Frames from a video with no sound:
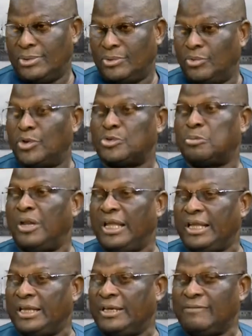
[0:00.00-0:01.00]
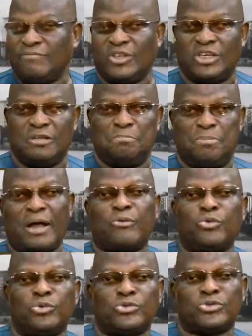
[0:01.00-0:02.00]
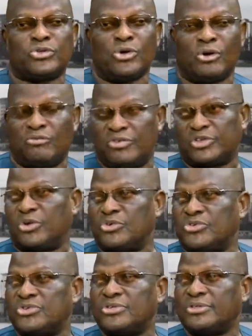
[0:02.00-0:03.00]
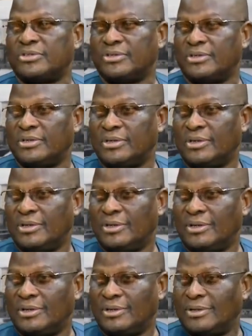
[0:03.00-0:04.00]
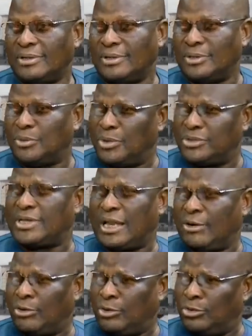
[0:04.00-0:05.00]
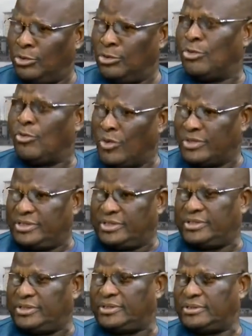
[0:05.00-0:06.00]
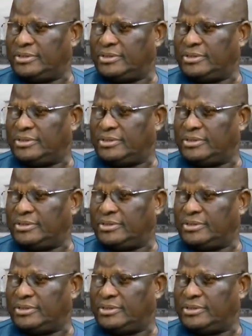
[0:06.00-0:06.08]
was playing in the backwoods of his country, he was an unknown quantity.